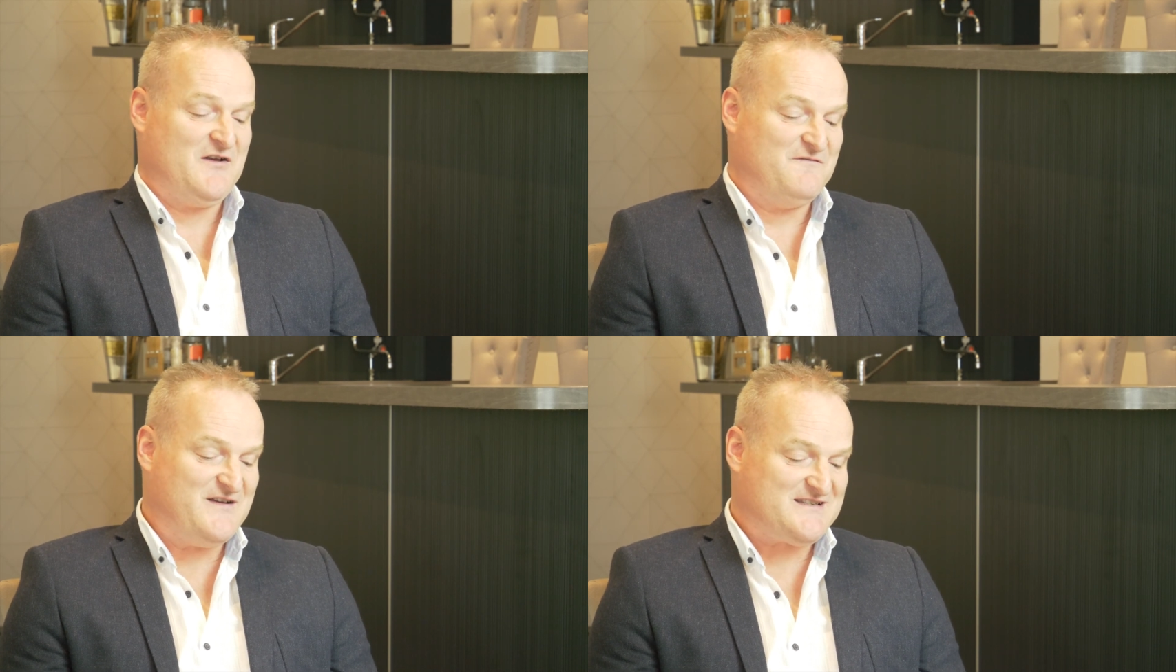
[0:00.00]

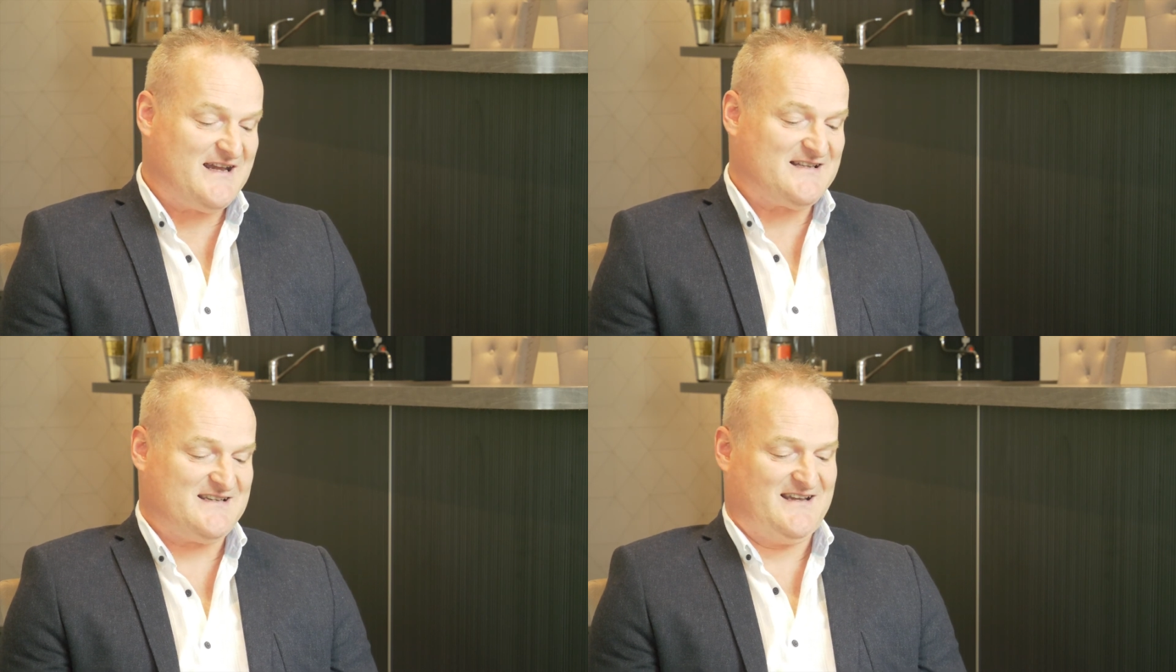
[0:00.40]

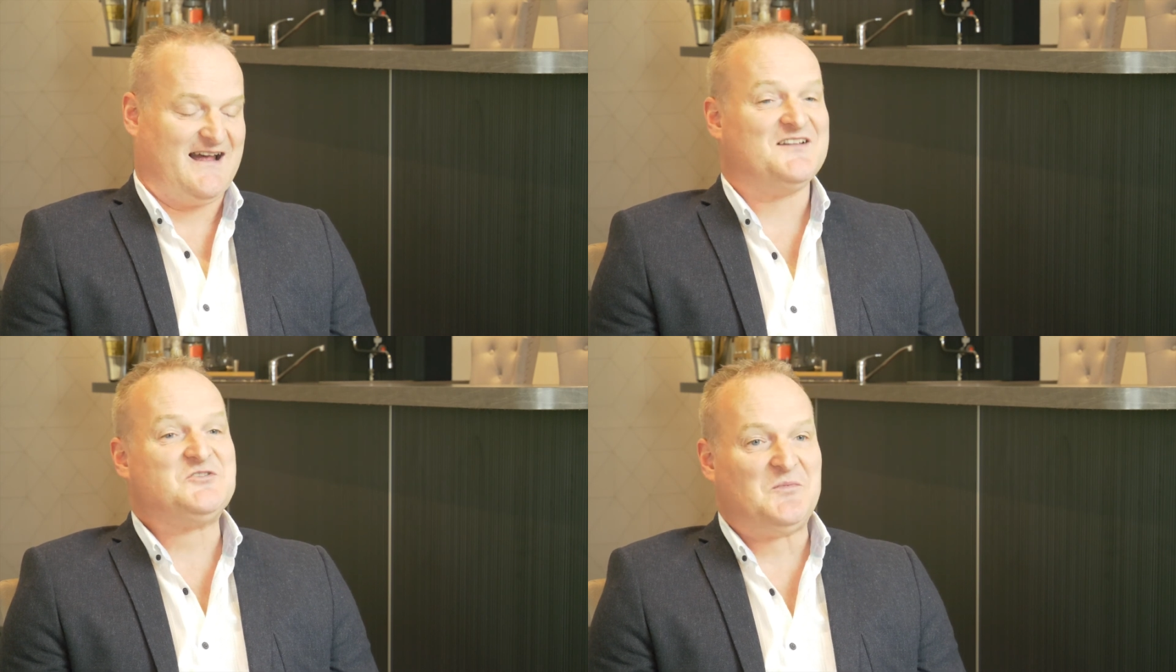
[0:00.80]
visit
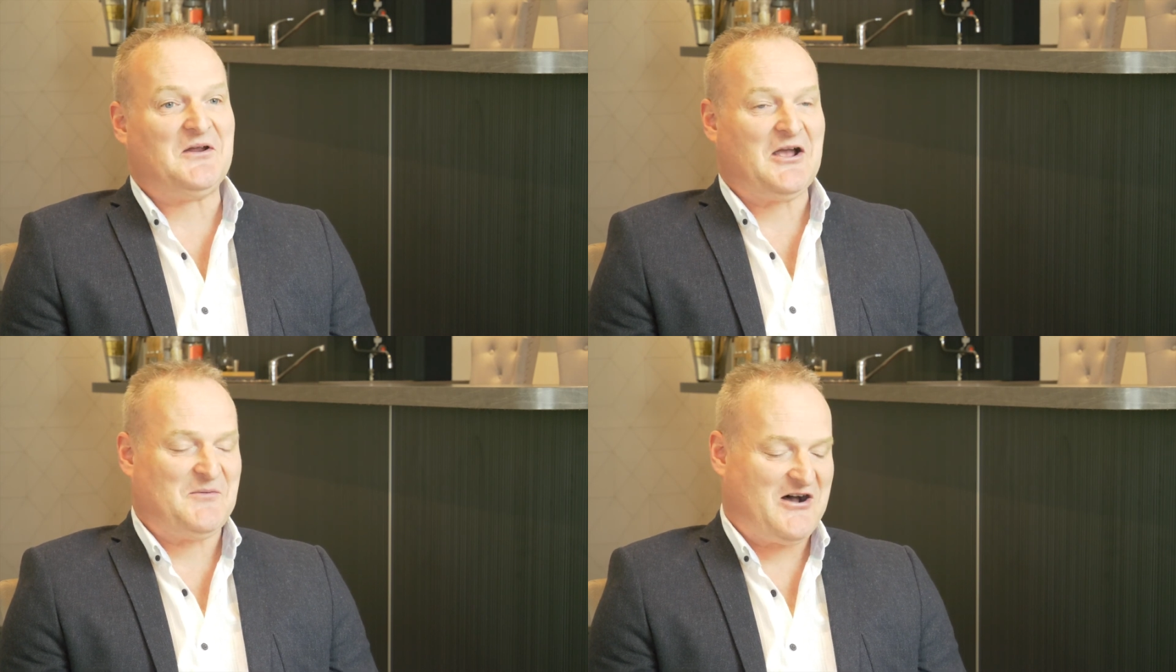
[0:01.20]
and to
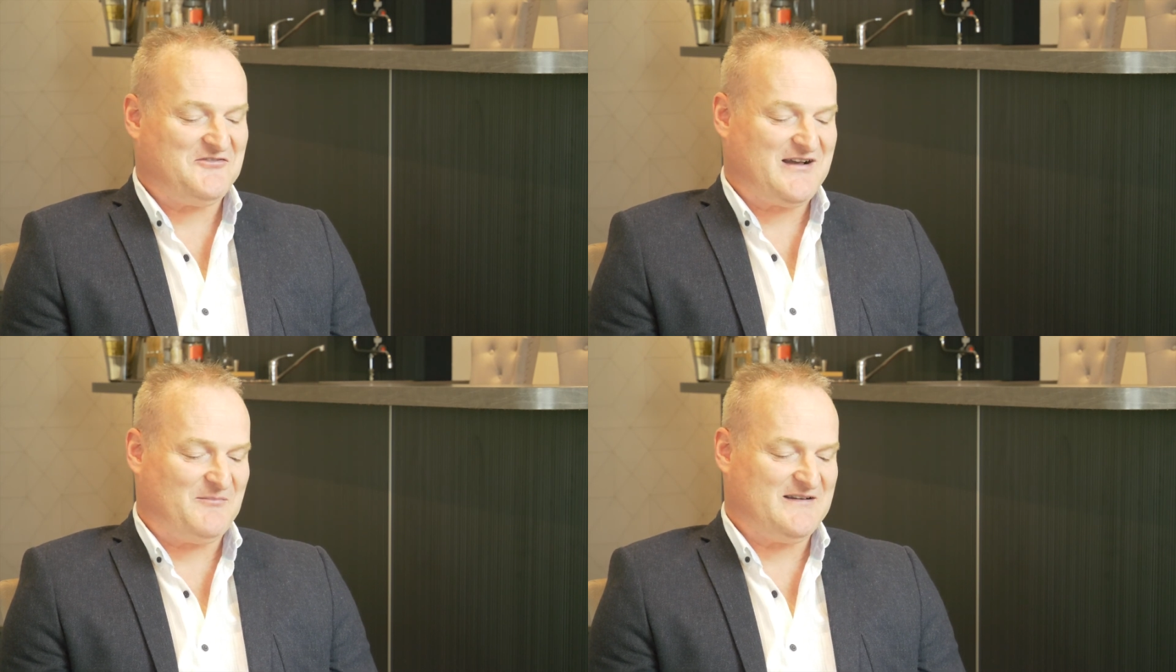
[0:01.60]
bring up our
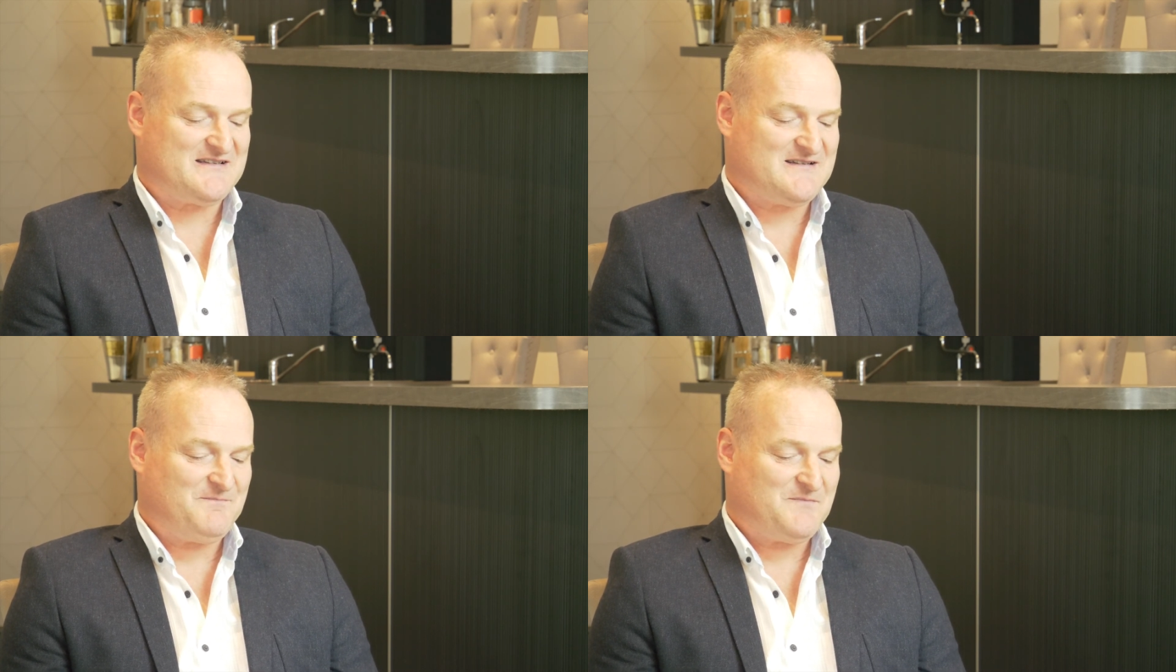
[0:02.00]
families.